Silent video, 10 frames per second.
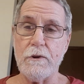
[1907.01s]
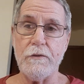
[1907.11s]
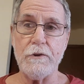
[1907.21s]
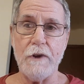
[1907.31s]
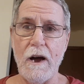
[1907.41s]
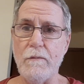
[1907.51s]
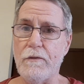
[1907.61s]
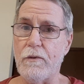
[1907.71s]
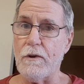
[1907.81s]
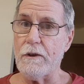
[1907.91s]
if you die
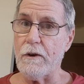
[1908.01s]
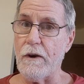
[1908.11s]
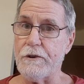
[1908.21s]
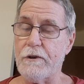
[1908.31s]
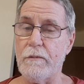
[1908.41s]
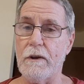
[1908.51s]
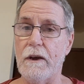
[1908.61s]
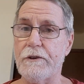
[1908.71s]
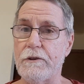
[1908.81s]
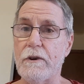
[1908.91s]
before the great
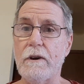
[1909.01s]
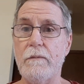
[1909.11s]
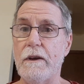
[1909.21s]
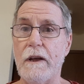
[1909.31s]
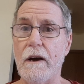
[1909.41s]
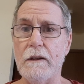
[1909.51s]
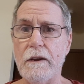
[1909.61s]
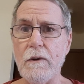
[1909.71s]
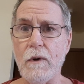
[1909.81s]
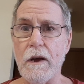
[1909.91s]
tribulation, you're going to be in hell
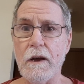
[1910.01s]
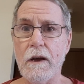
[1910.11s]
anyway.